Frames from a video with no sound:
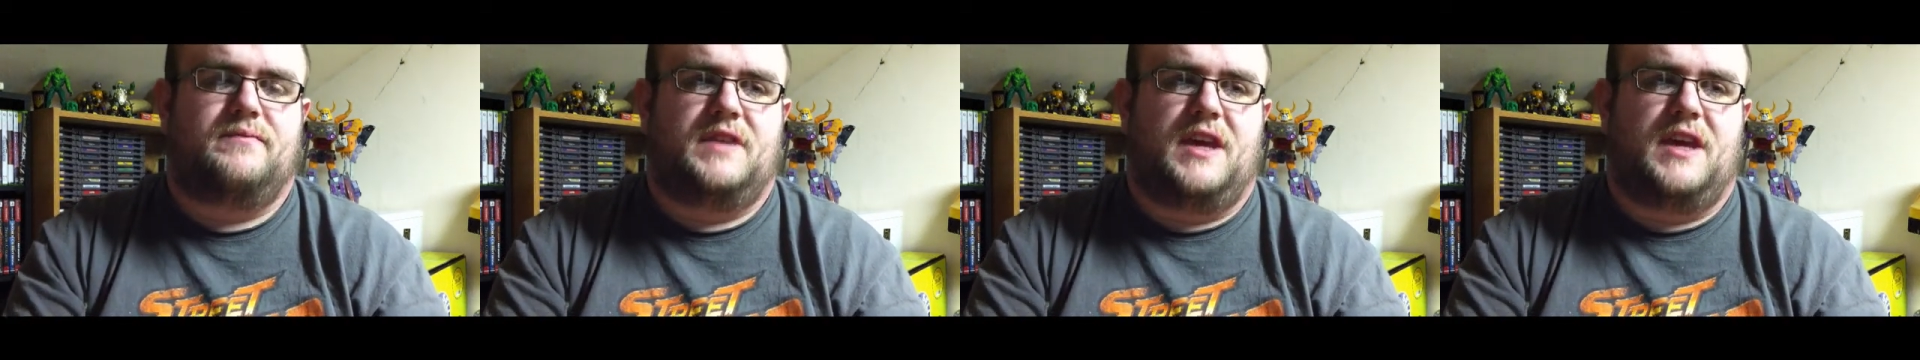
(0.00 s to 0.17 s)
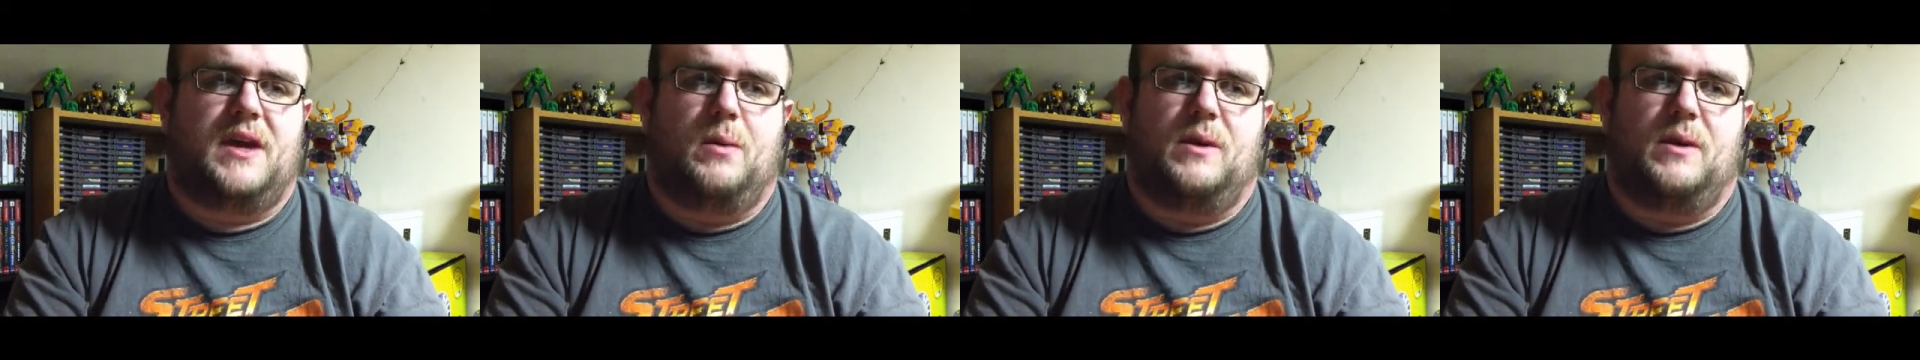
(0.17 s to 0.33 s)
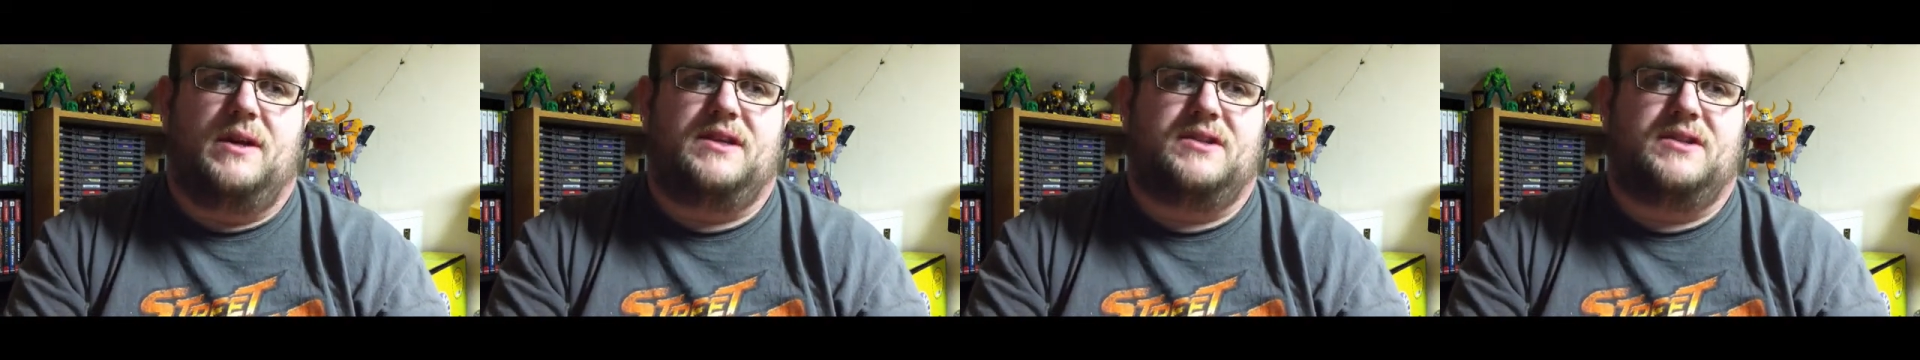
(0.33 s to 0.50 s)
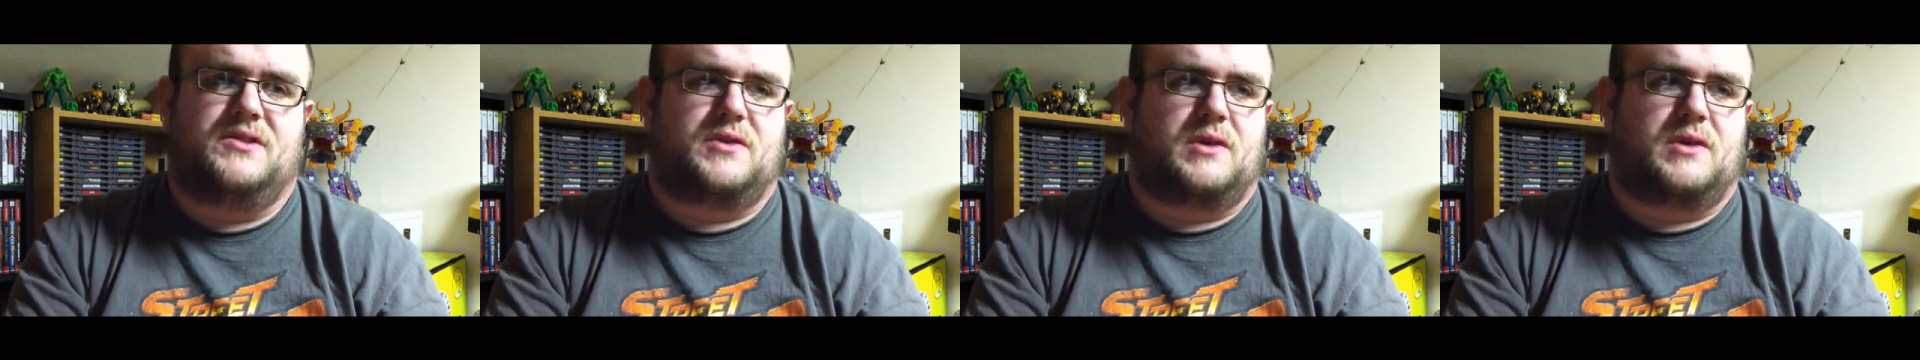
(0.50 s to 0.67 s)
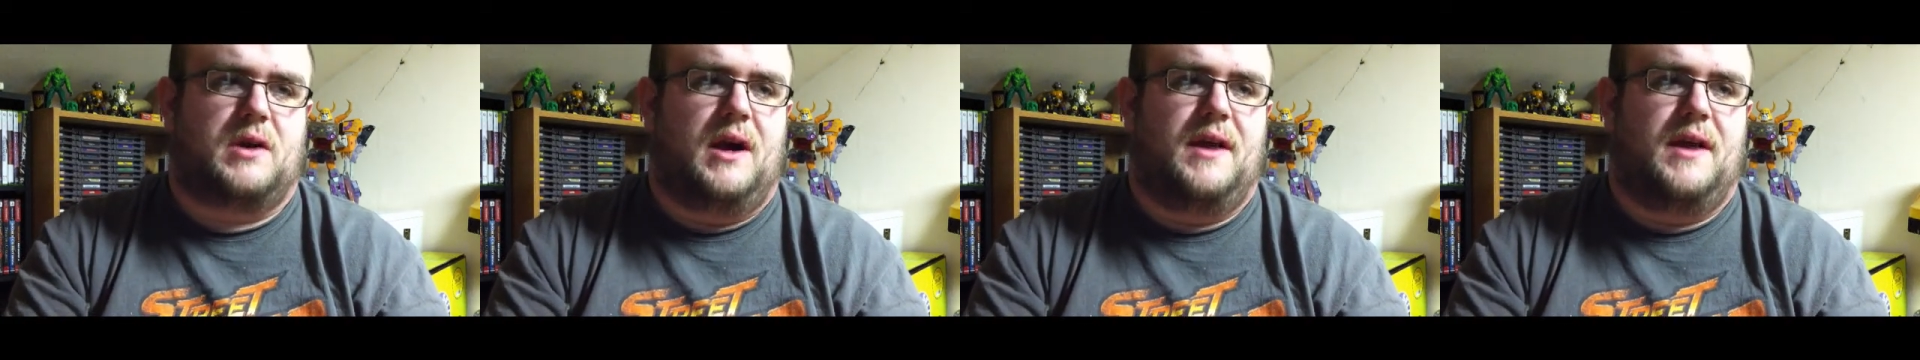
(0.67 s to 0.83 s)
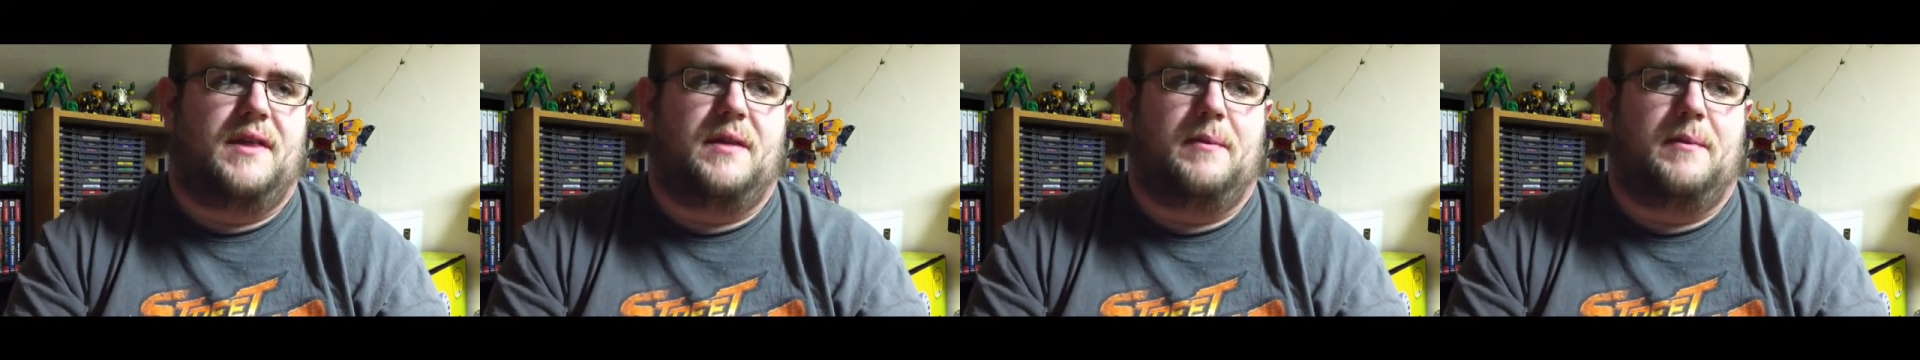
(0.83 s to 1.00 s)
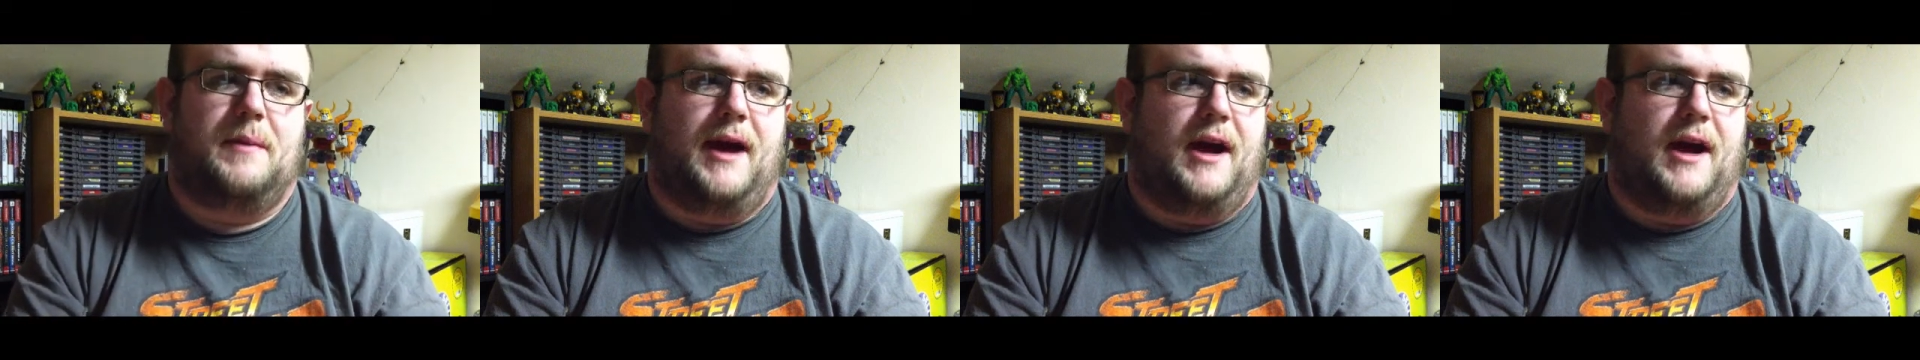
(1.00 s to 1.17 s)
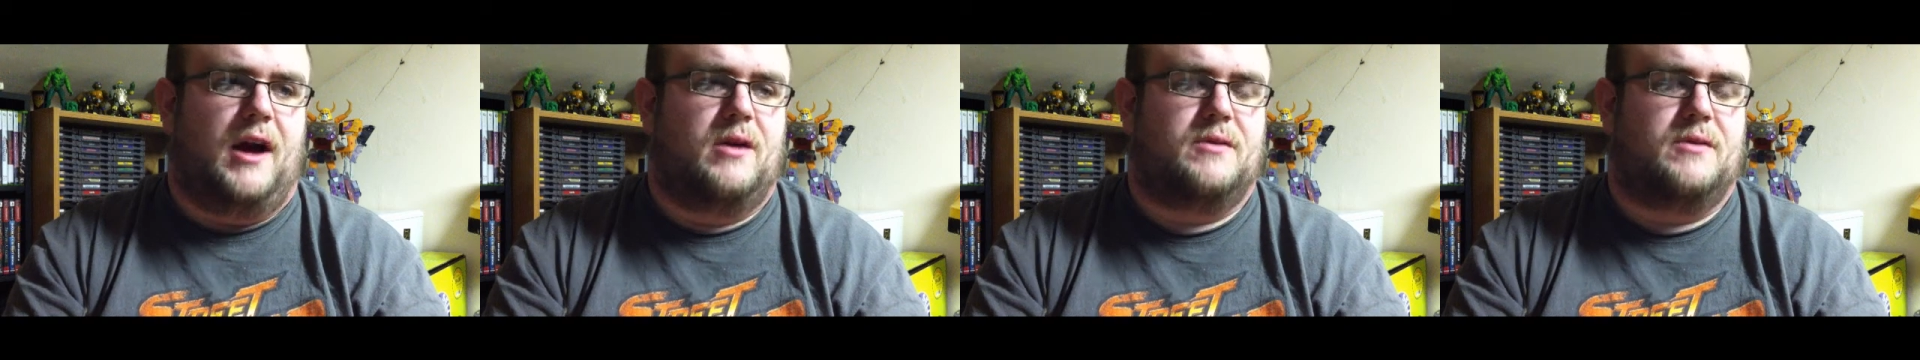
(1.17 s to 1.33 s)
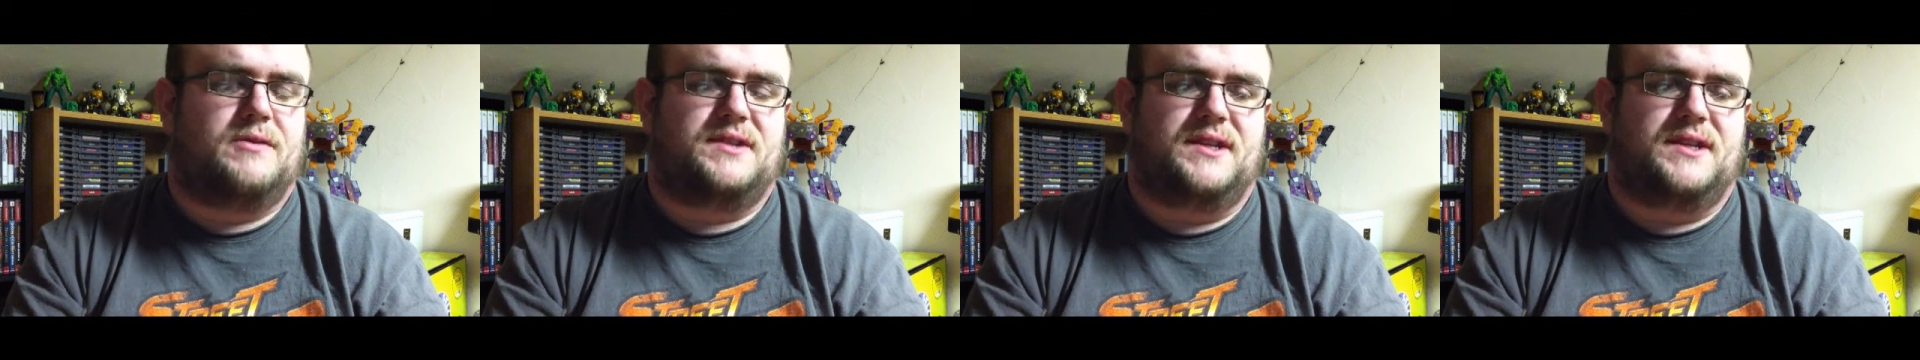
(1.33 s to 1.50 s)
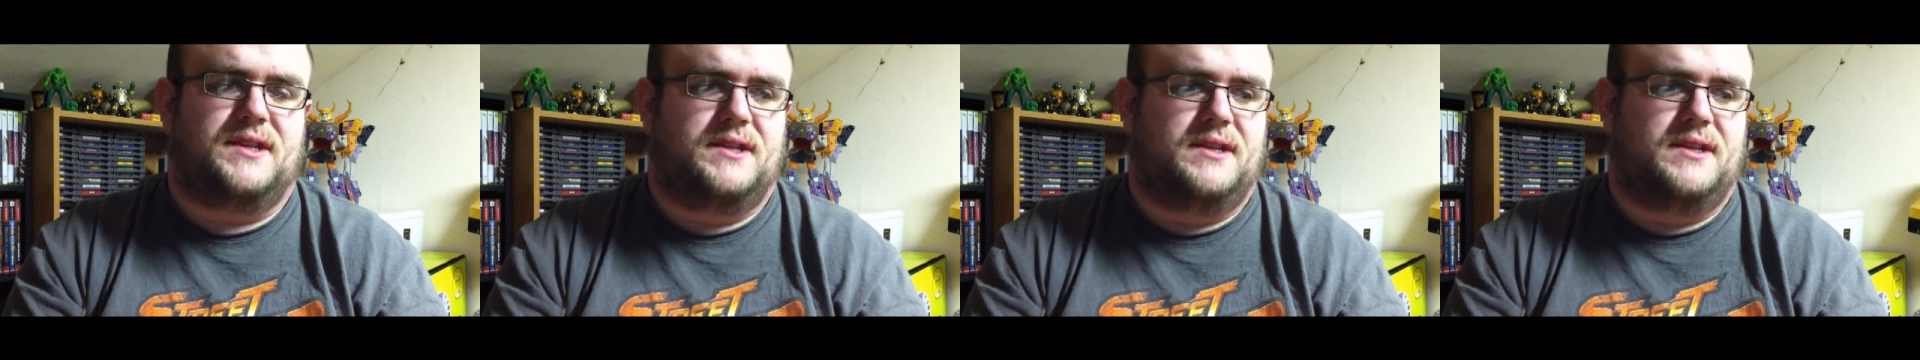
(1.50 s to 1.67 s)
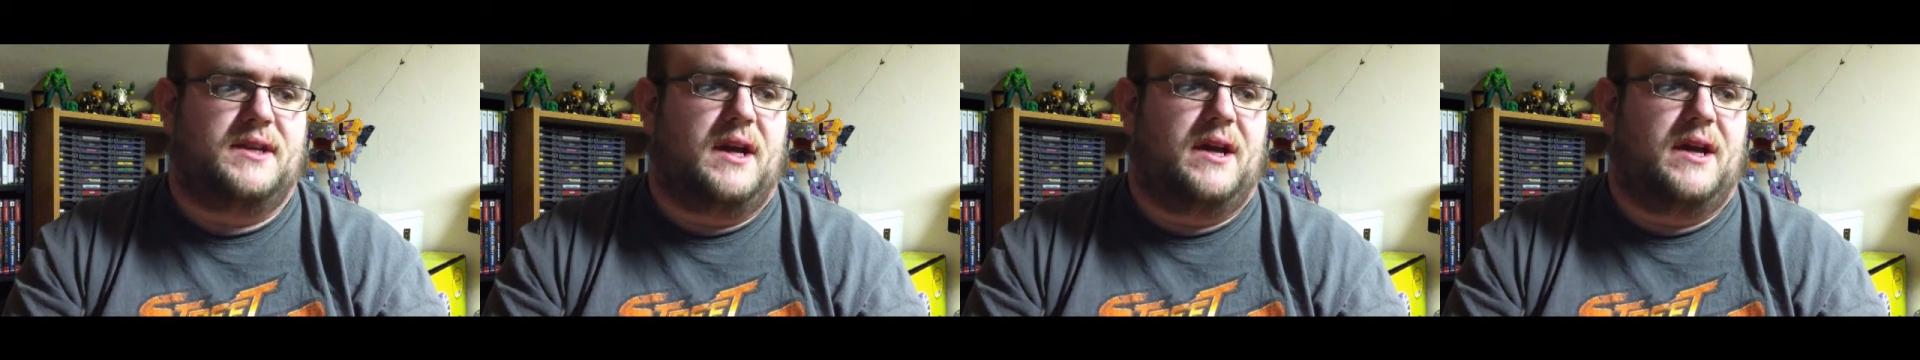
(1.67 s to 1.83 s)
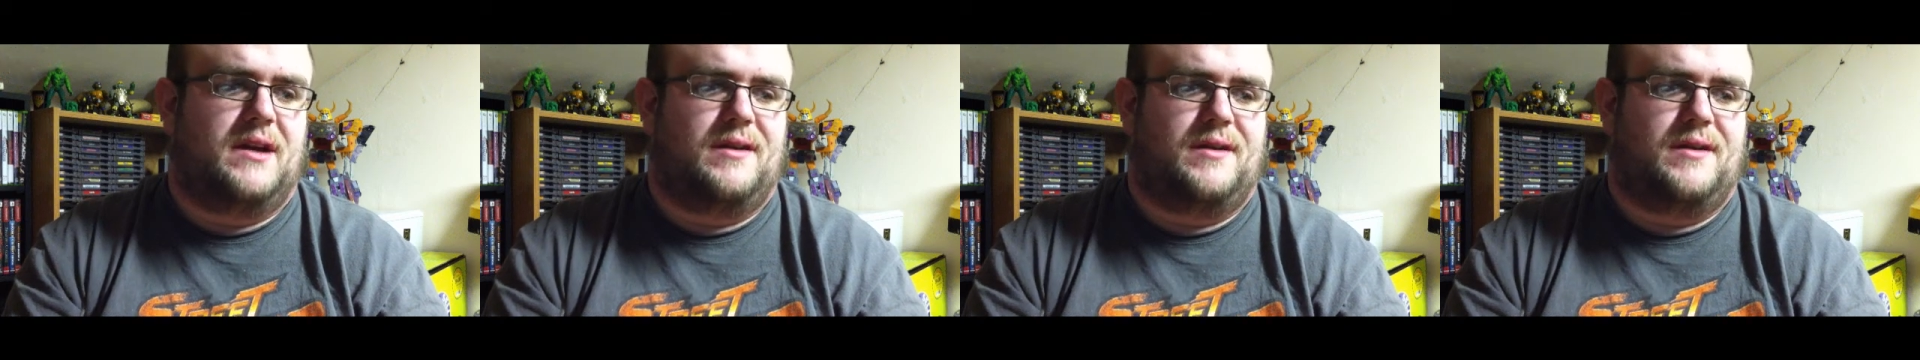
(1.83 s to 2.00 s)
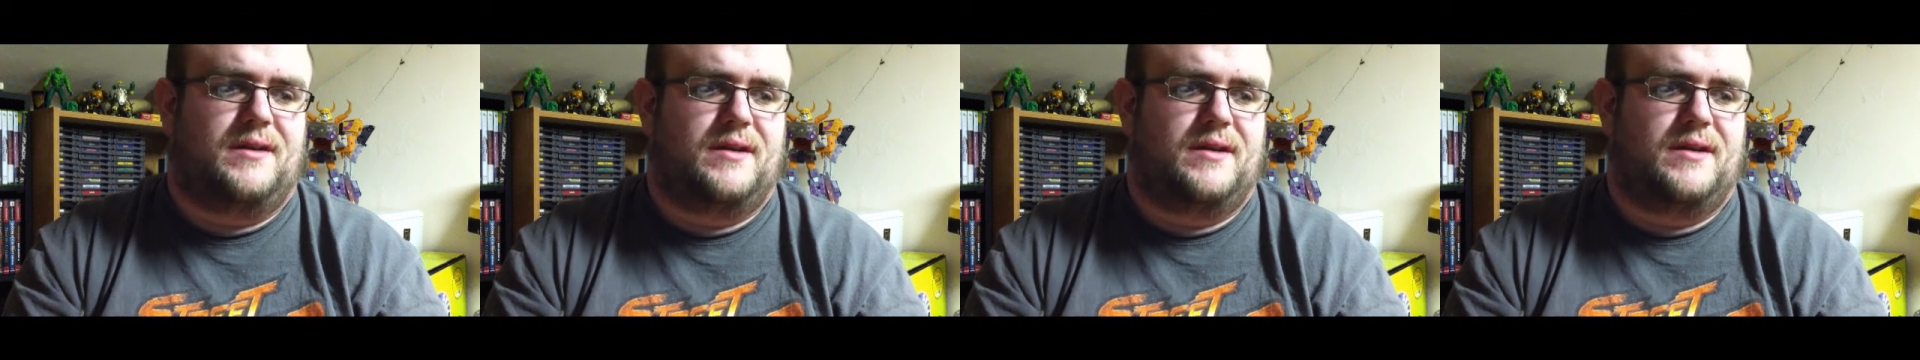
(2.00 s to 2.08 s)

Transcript: Can't wait to try them out, and